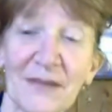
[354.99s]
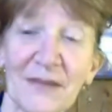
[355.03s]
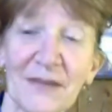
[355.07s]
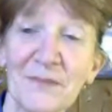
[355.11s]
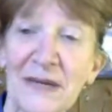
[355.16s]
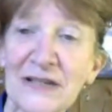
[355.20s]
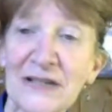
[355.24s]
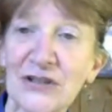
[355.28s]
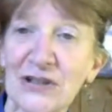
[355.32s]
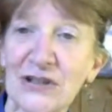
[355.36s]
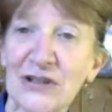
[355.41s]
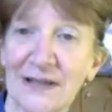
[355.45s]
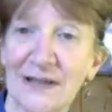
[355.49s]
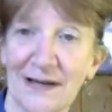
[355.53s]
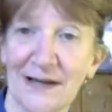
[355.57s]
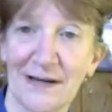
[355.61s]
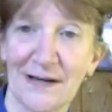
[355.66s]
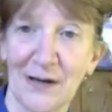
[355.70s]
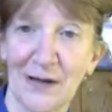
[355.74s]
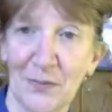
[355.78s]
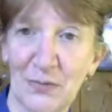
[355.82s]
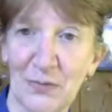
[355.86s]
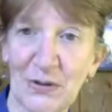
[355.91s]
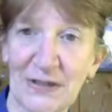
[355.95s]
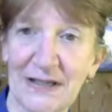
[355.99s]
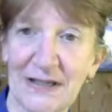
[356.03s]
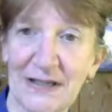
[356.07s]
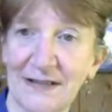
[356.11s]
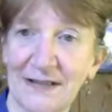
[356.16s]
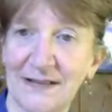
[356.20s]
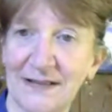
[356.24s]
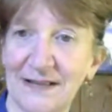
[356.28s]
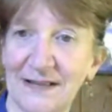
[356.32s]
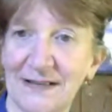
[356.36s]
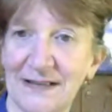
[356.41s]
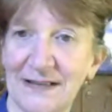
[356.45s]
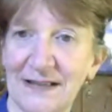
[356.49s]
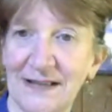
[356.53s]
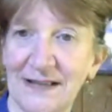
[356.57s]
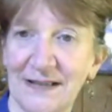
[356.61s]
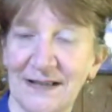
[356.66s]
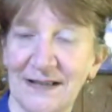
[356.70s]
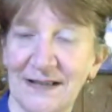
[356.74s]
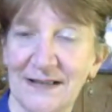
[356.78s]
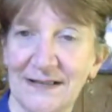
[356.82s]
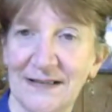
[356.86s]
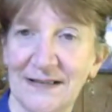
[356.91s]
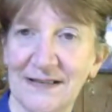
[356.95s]
mention it, and I'll put in
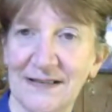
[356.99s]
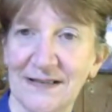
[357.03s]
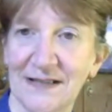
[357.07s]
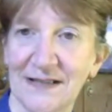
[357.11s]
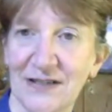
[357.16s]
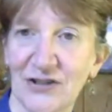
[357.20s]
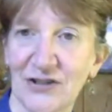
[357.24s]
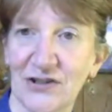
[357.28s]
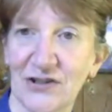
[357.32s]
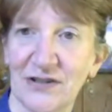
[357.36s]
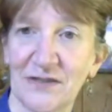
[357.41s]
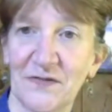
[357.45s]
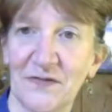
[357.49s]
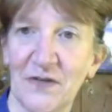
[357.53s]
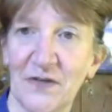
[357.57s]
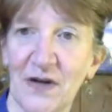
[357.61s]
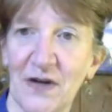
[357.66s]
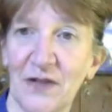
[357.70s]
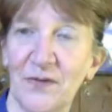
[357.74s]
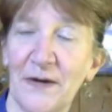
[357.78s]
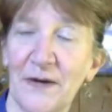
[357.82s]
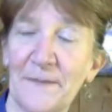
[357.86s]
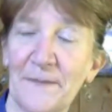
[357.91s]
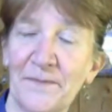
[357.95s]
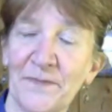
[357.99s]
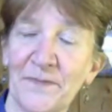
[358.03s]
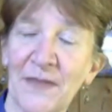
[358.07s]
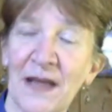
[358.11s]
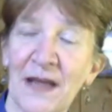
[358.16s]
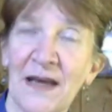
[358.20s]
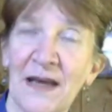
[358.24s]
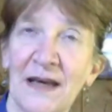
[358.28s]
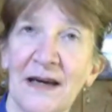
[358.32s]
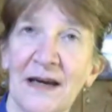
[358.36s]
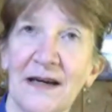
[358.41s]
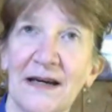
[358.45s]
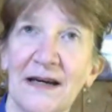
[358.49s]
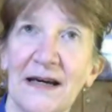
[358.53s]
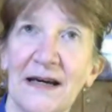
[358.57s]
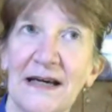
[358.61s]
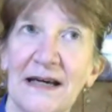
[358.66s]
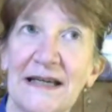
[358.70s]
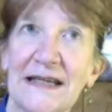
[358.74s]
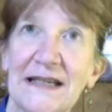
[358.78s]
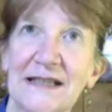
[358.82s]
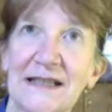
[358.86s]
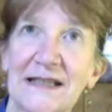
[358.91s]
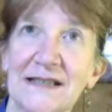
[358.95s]
the discussions and follow-up,
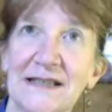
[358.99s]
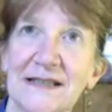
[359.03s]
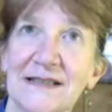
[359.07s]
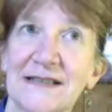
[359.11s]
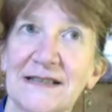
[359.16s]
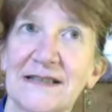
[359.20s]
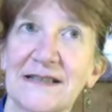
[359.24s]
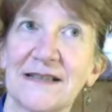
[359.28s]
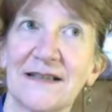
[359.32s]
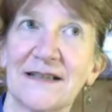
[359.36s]
is